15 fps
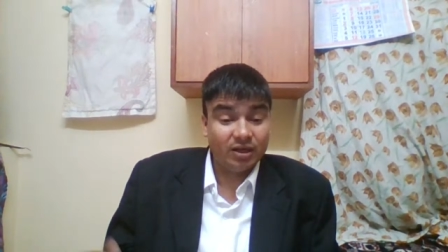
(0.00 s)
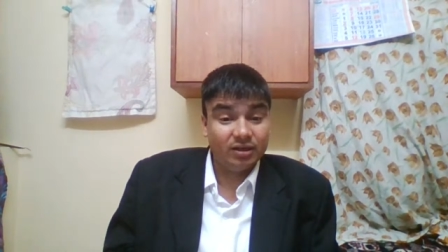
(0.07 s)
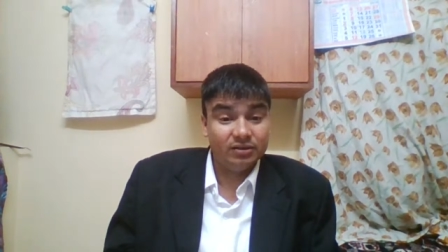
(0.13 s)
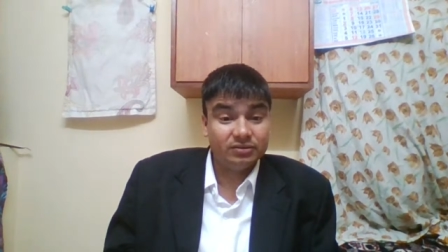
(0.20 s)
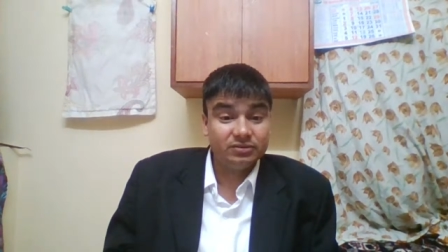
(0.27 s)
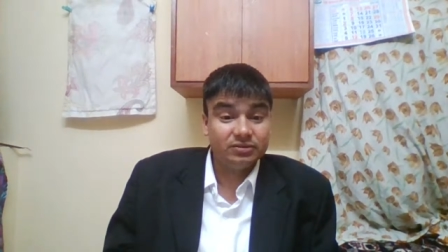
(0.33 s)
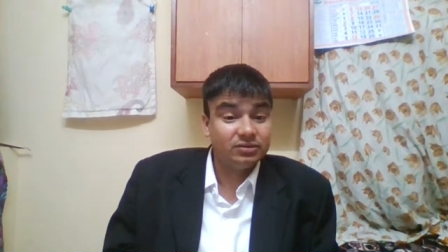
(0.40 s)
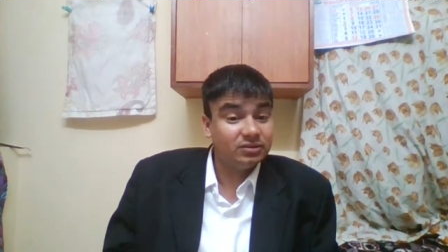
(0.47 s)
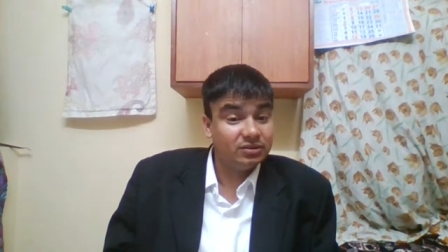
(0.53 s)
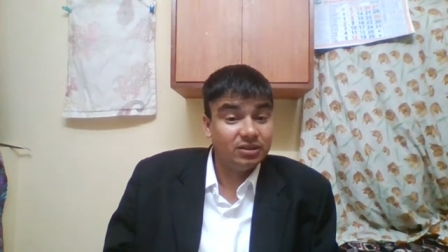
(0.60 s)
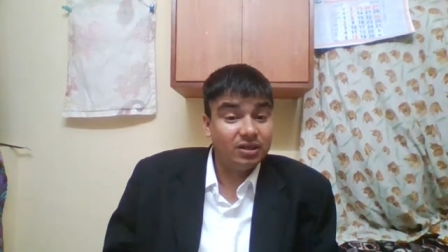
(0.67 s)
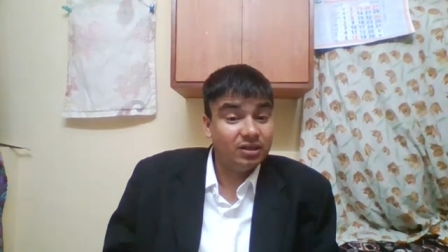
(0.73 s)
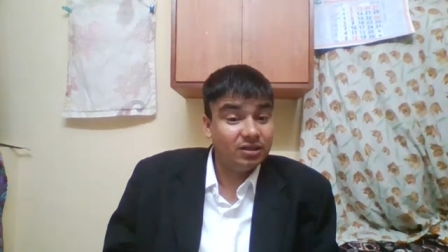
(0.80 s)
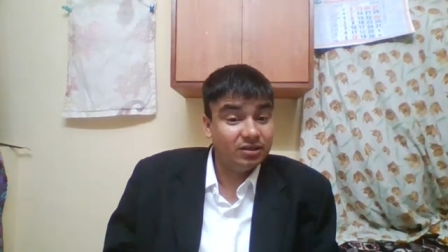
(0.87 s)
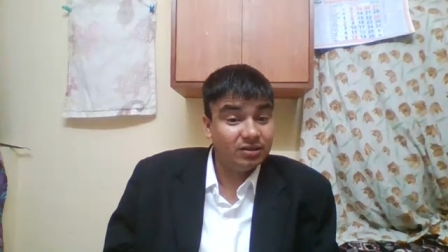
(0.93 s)

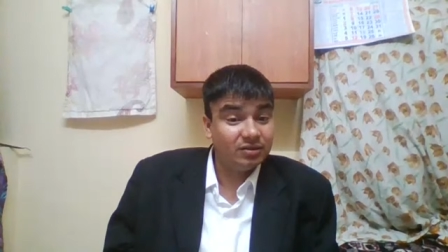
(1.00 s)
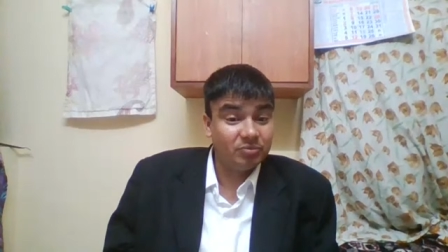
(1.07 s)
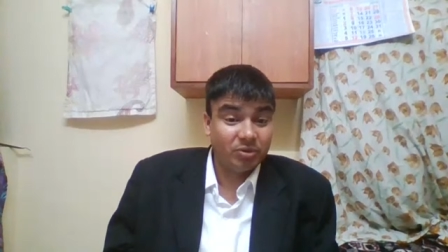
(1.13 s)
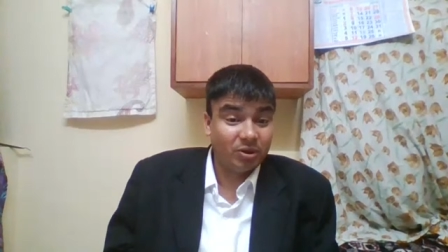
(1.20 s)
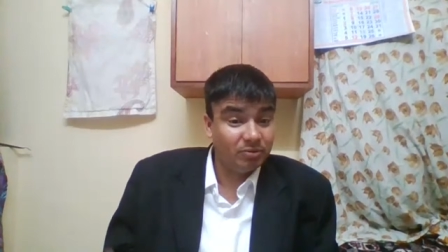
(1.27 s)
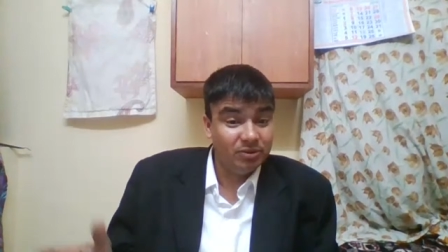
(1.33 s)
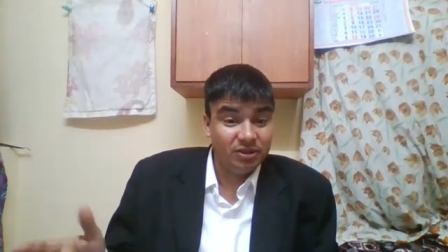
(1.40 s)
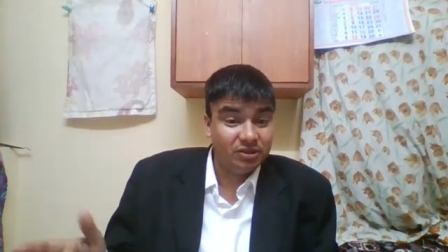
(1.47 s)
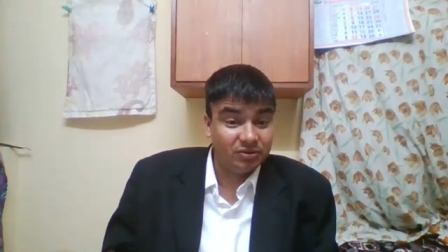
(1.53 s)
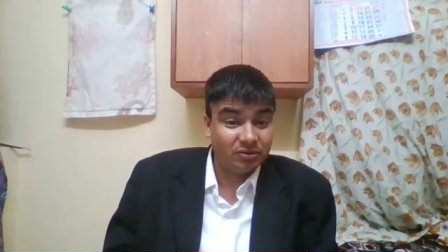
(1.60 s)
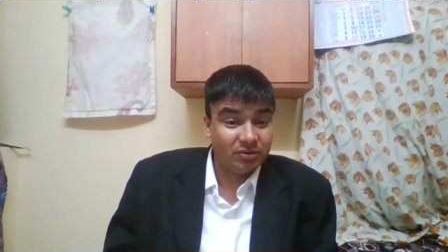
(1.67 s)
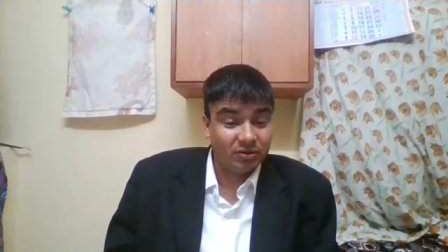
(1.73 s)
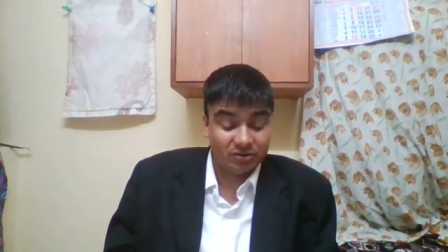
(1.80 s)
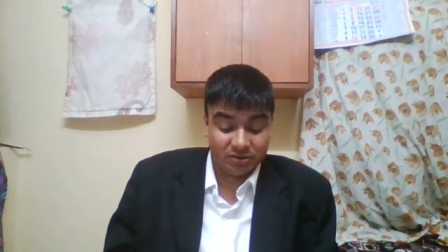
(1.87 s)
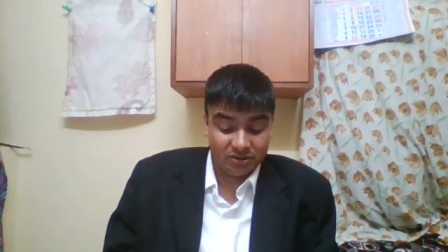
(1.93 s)
the public
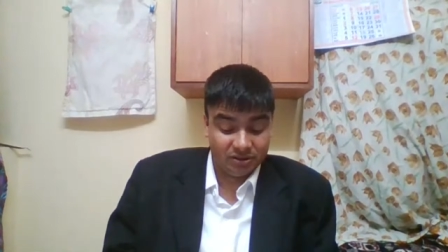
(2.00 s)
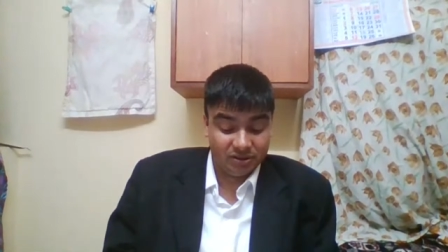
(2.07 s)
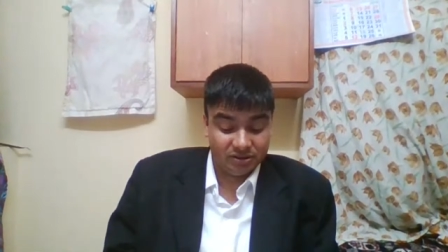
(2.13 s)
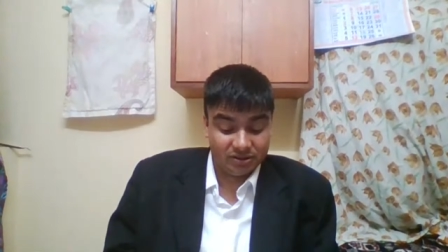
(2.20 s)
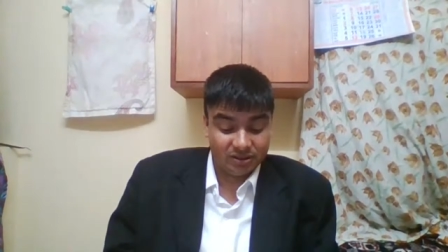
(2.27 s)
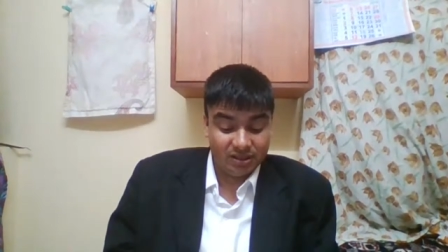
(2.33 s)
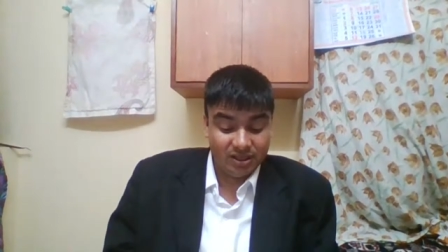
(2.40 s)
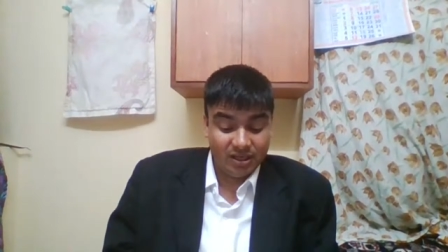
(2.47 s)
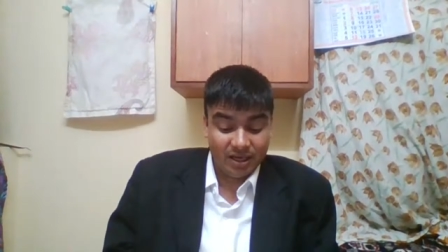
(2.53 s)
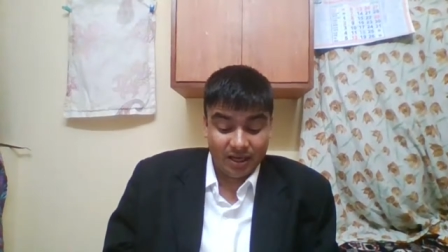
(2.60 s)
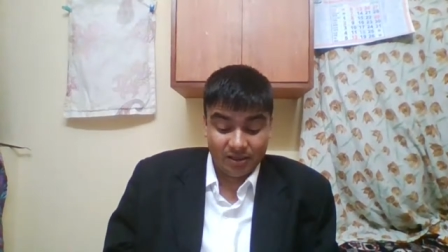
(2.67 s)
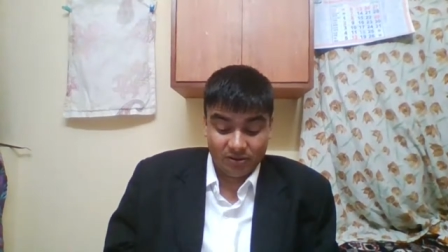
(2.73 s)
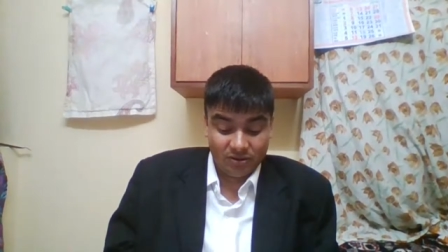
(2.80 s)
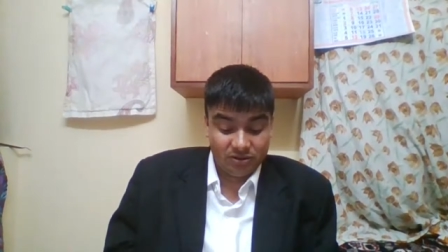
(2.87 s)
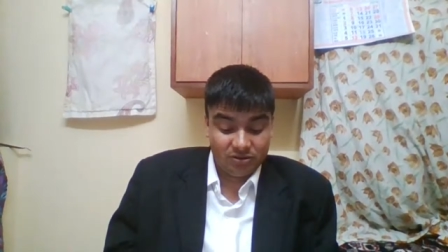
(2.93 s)
authorities,
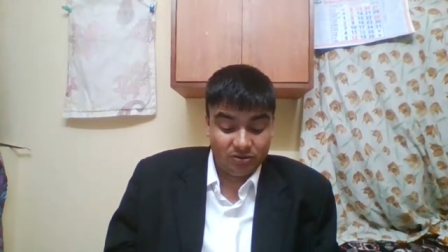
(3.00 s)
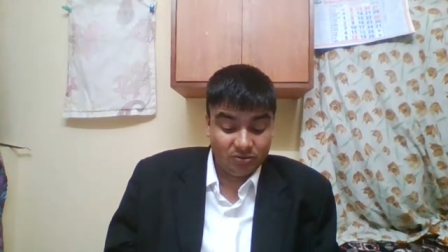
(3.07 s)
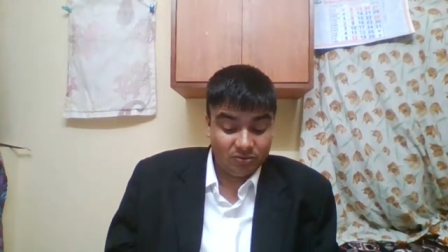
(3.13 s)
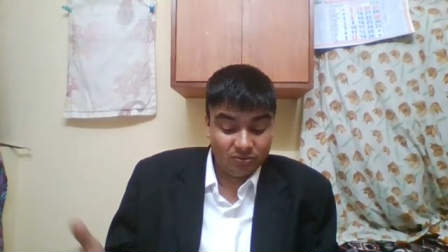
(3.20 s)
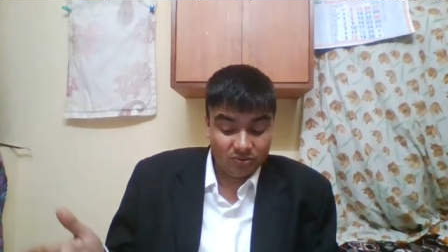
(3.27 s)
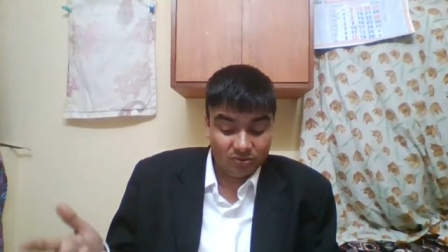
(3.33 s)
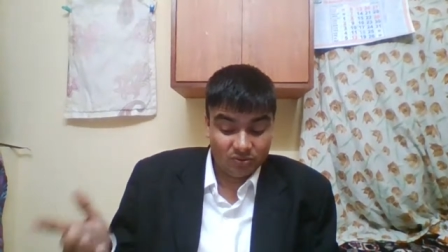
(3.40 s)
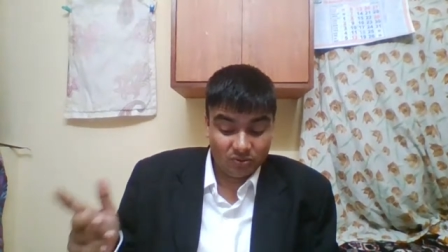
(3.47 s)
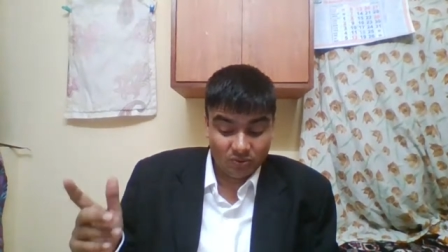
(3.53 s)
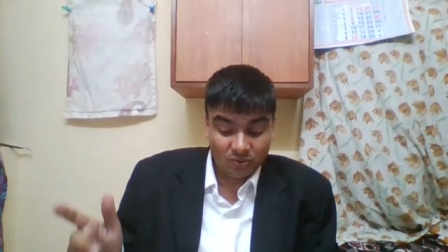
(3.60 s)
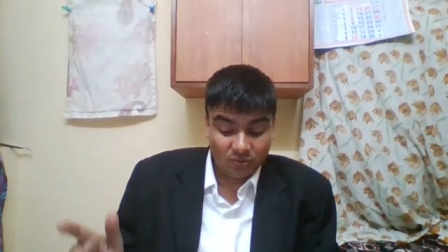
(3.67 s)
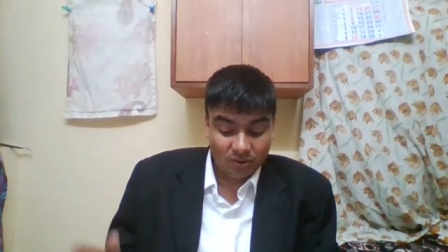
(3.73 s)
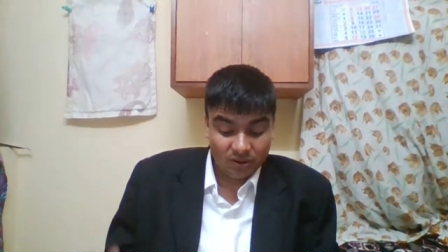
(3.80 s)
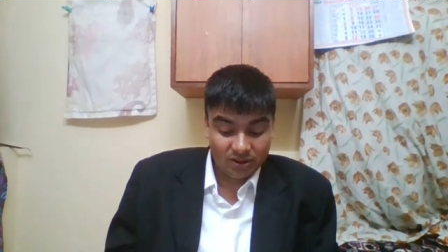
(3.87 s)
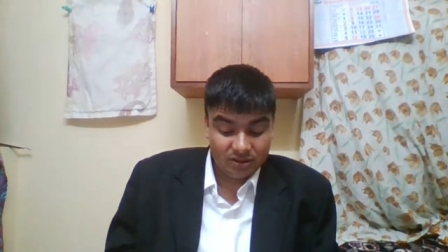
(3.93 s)
and also
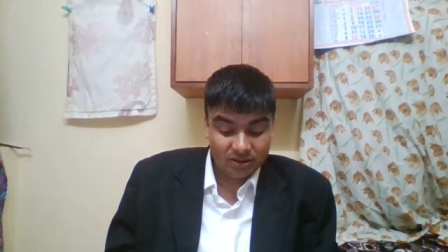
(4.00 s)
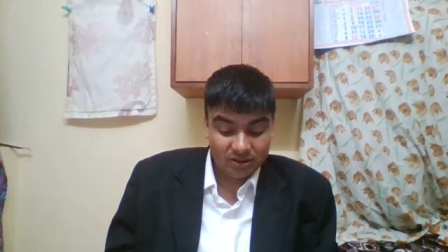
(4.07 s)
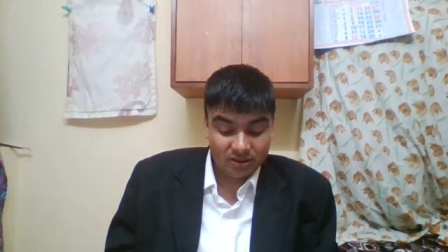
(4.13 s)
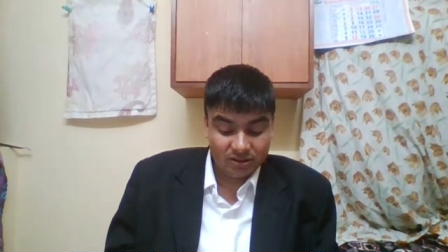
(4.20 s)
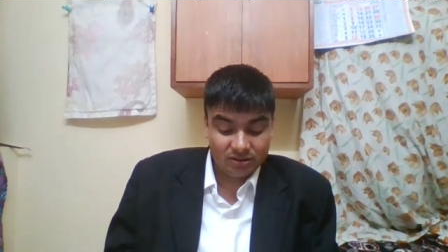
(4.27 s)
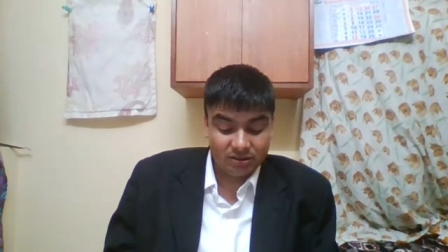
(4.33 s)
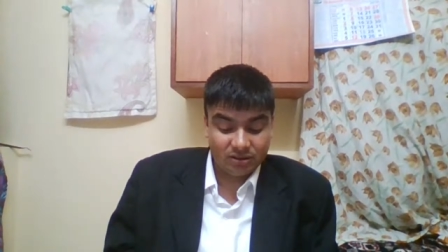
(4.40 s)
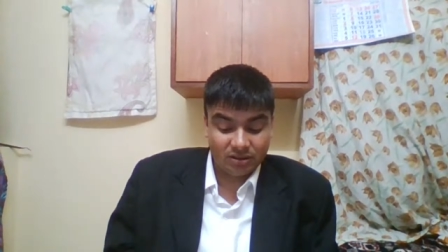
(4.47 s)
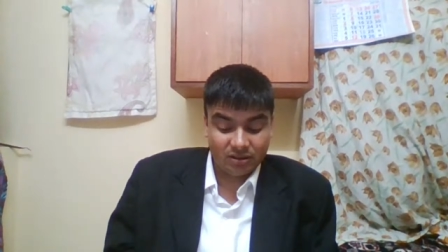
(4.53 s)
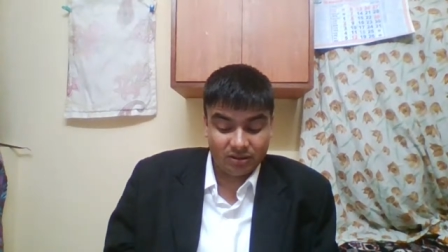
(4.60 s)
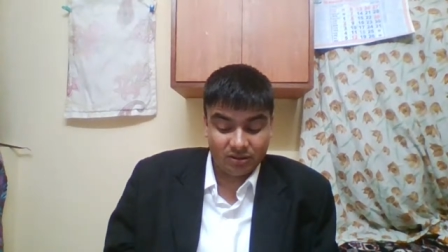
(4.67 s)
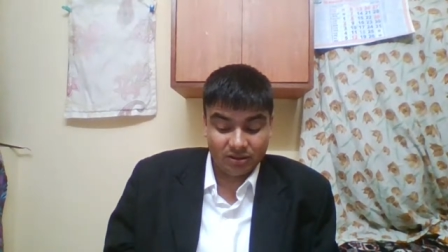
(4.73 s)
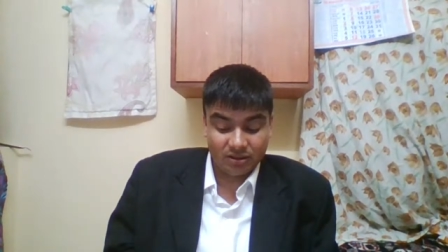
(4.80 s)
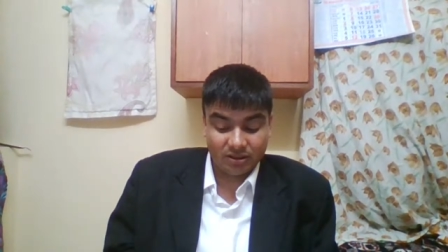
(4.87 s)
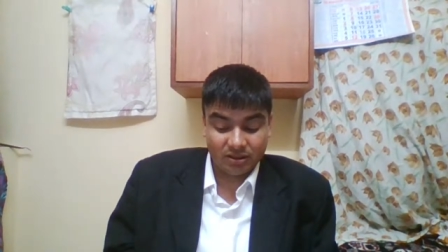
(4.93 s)
what they said,
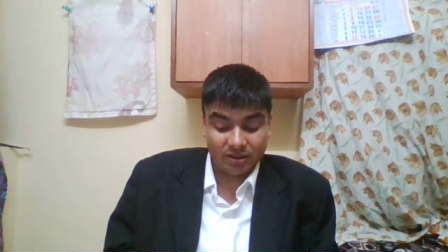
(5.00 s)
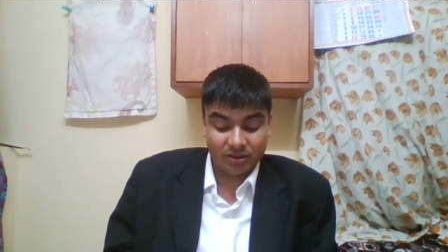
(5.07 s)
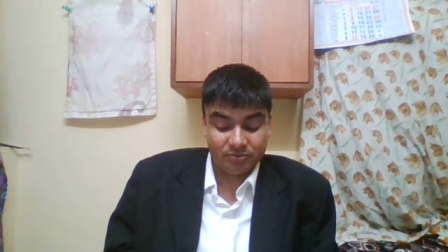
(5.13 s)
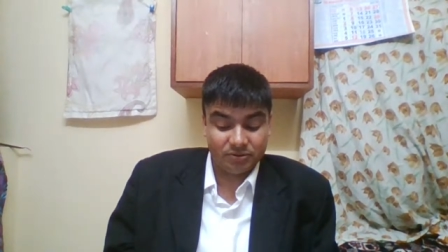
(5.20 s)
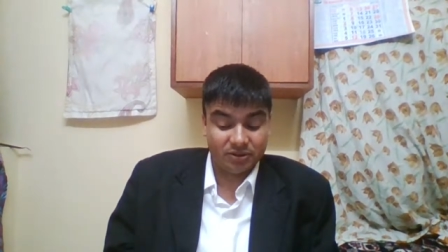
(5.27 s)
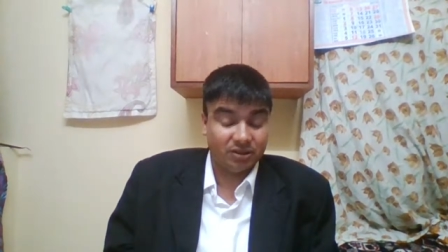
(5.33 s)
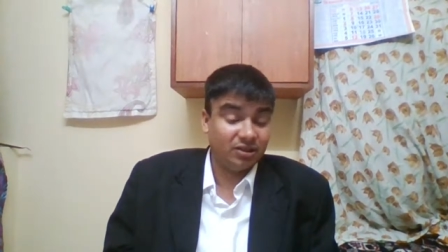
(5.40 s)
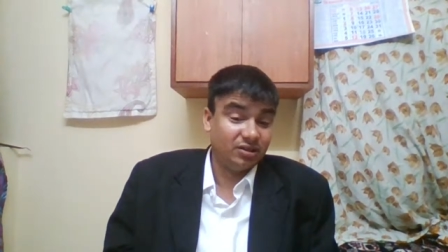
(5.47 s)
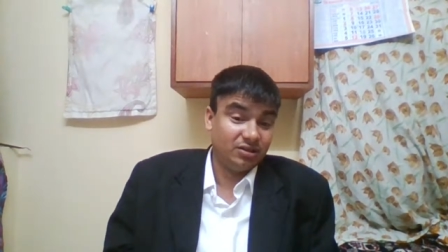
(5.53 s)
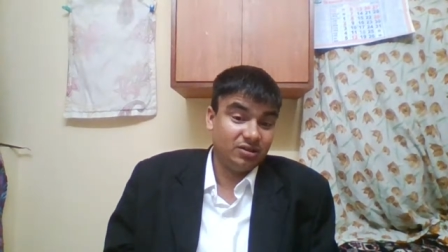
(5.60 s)
corruption.